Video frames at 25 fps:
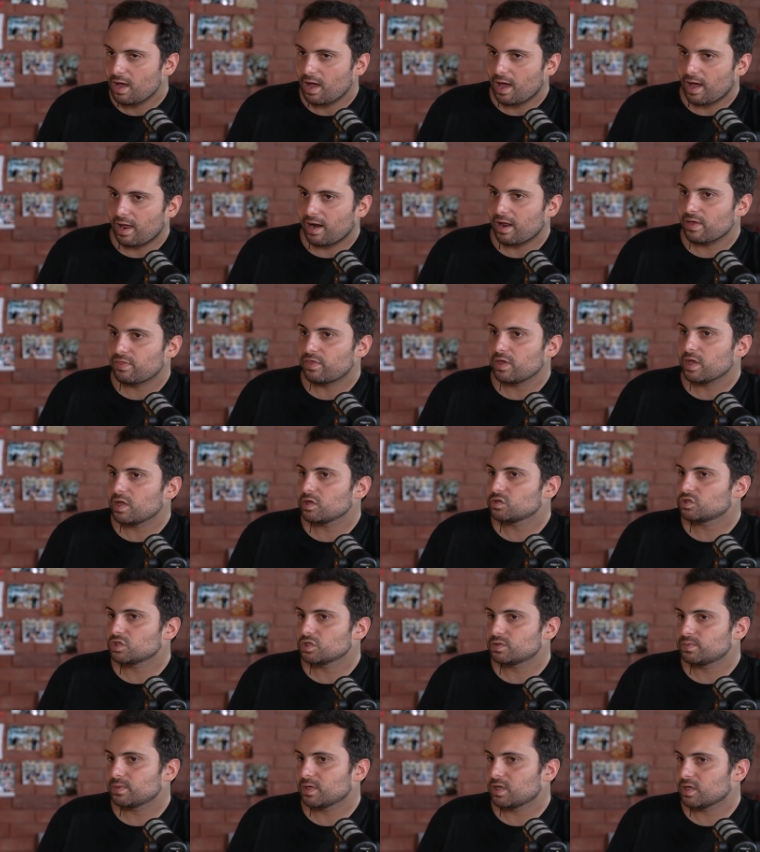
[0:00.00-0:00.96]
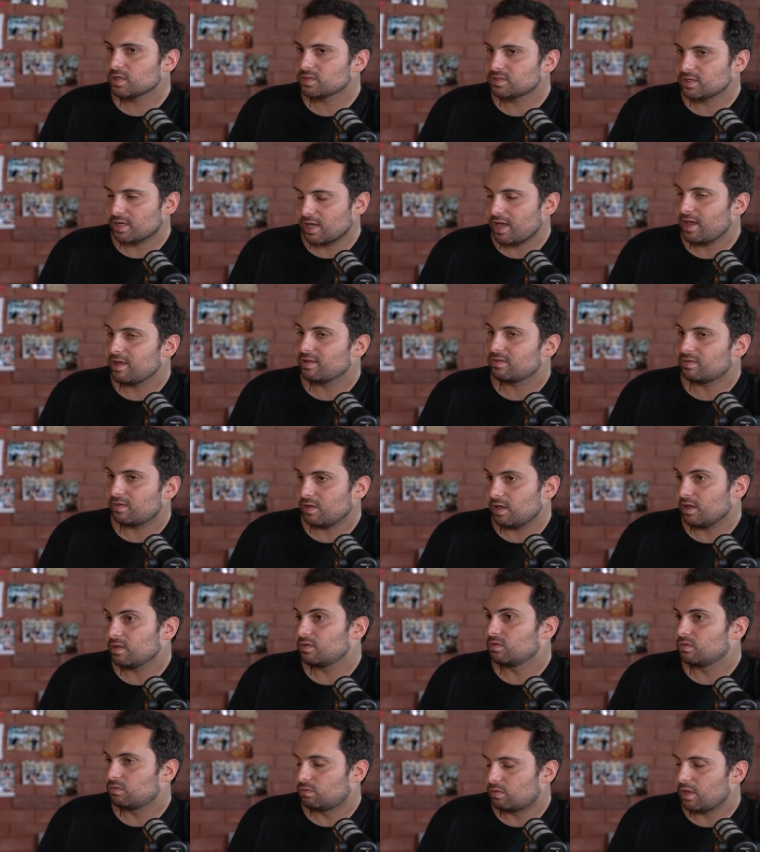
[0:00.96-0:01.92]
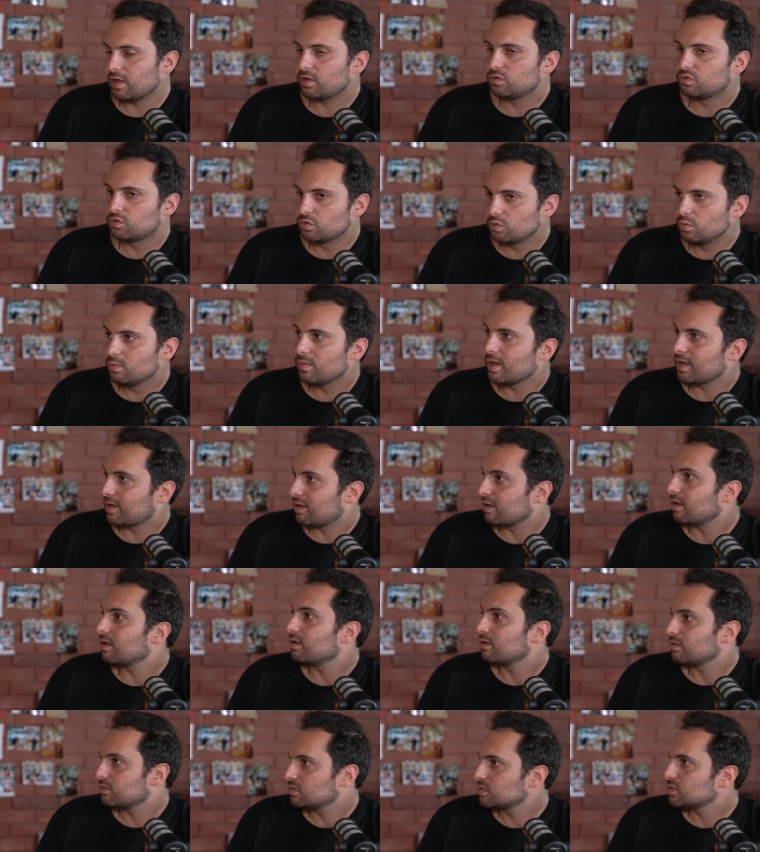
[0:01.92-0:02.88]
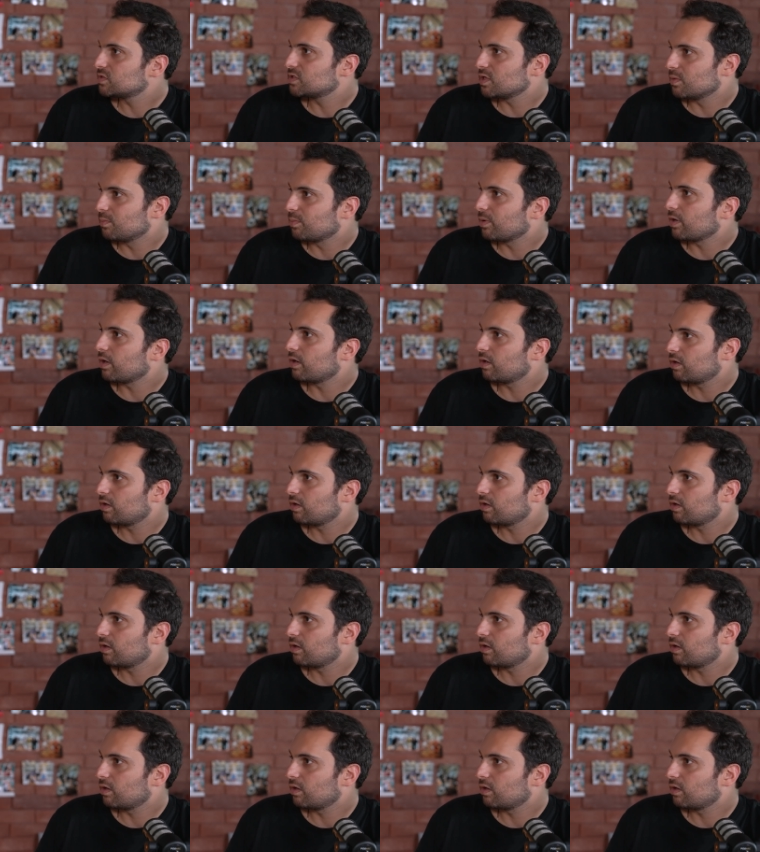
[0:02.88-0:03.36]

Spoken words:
And I think it's just because they do make it simpler.